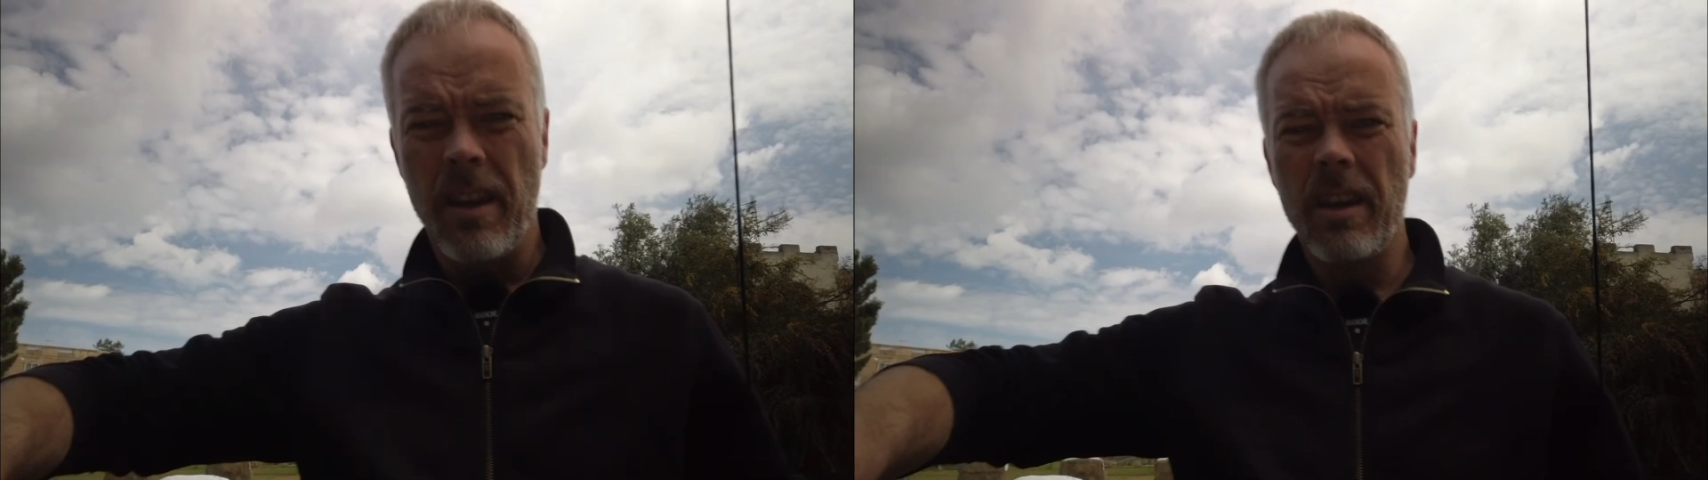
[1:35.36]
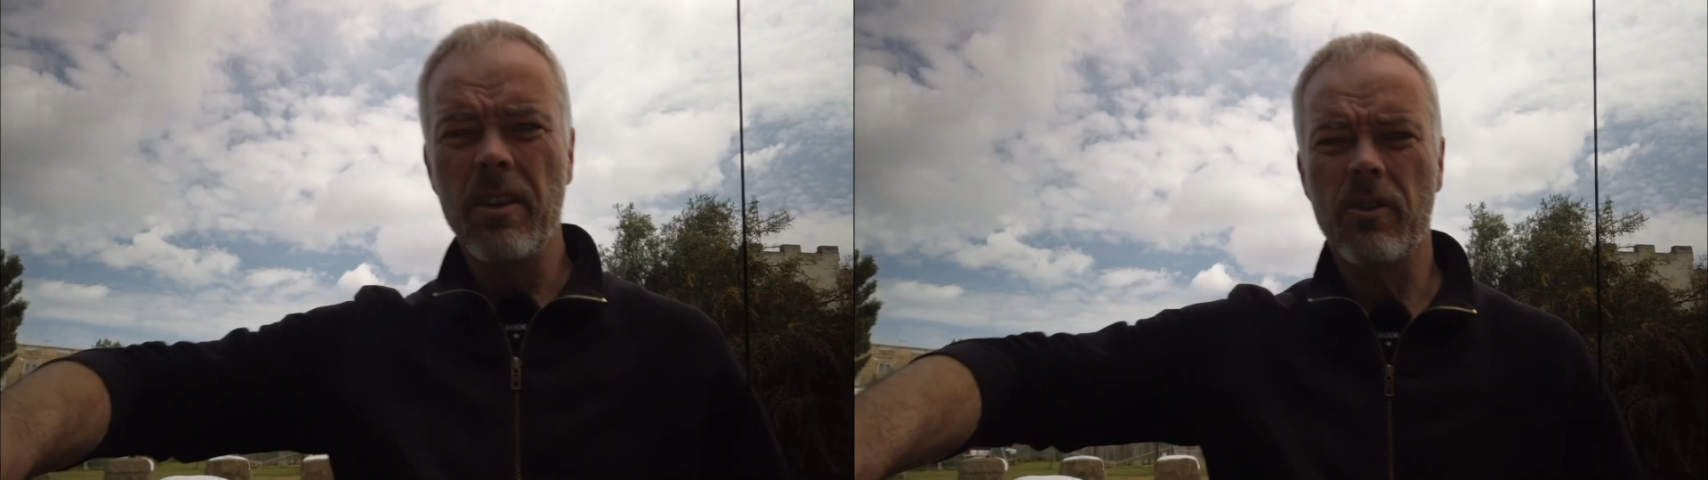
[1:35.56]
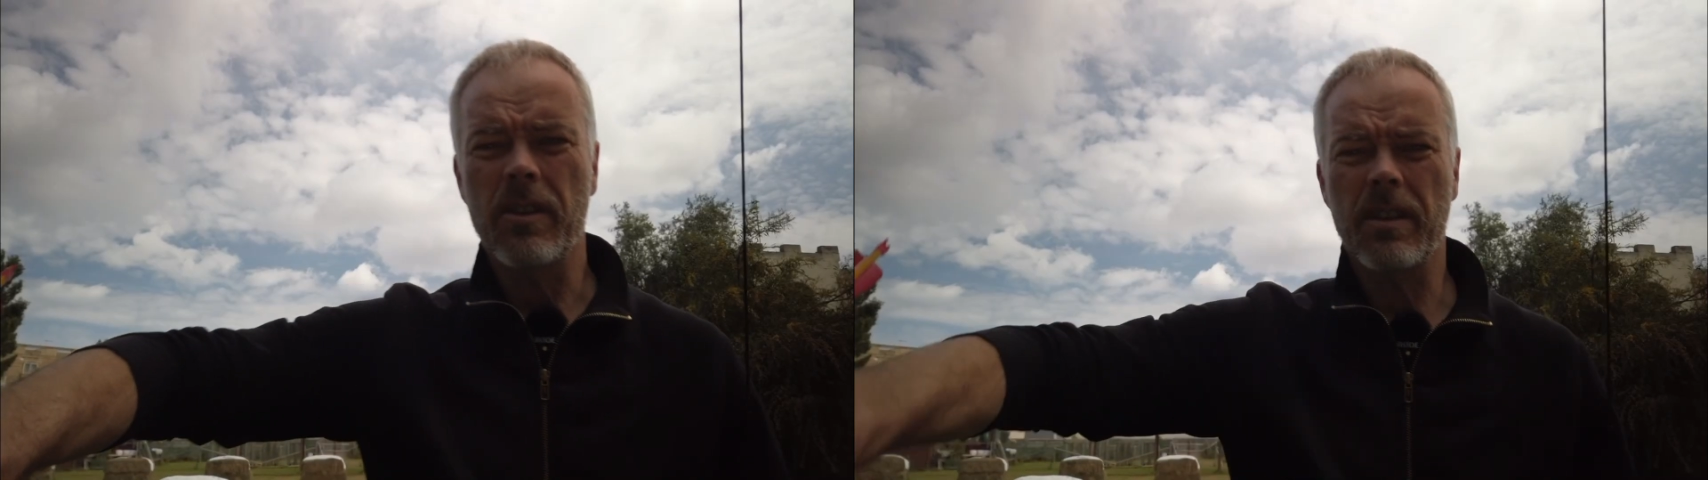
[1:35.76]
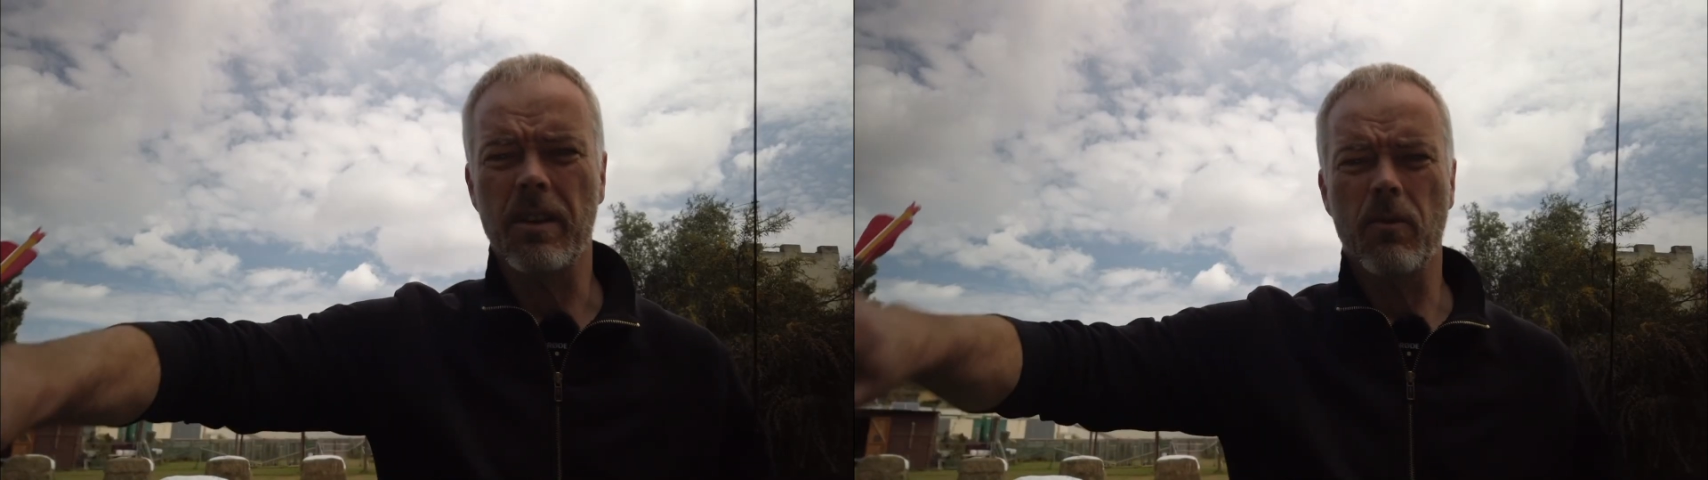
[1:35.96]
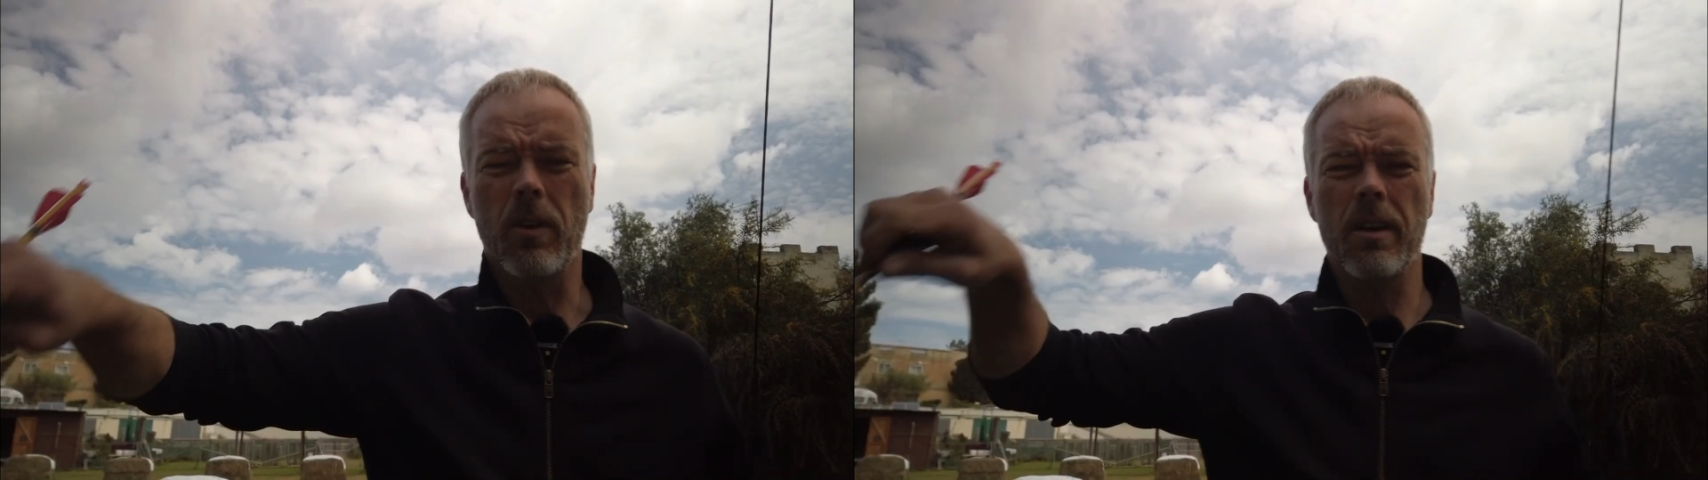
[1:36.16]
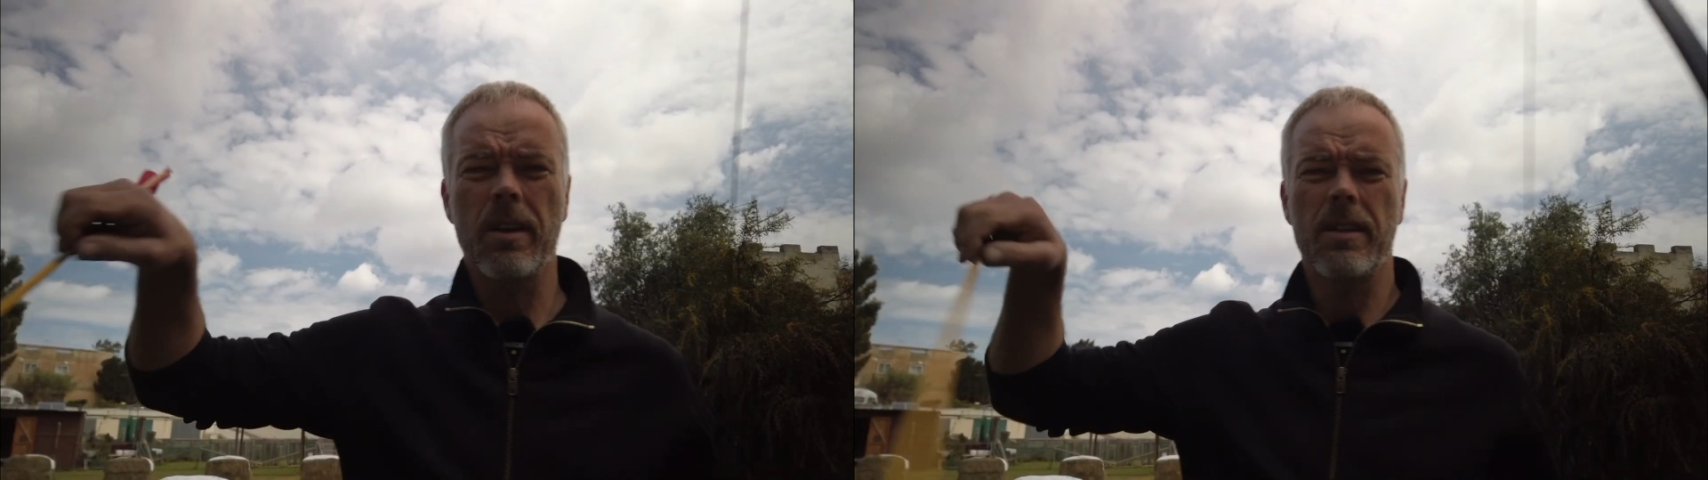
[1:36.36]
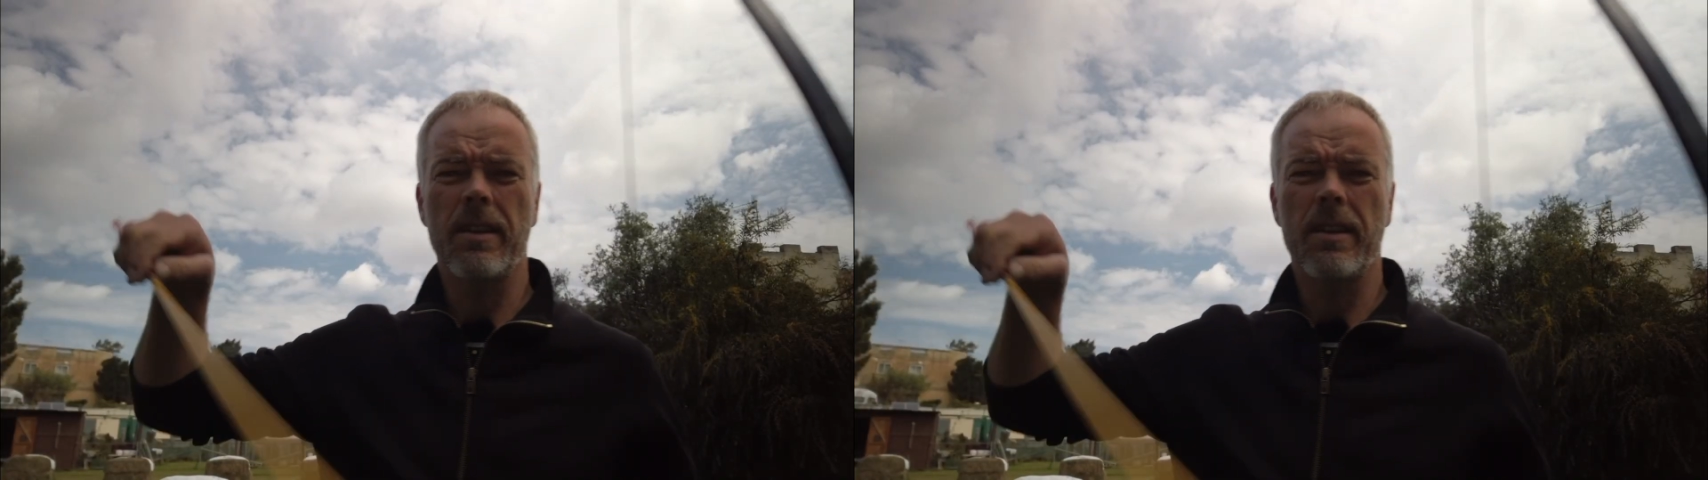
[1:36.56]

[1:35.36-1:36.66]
Interesting one is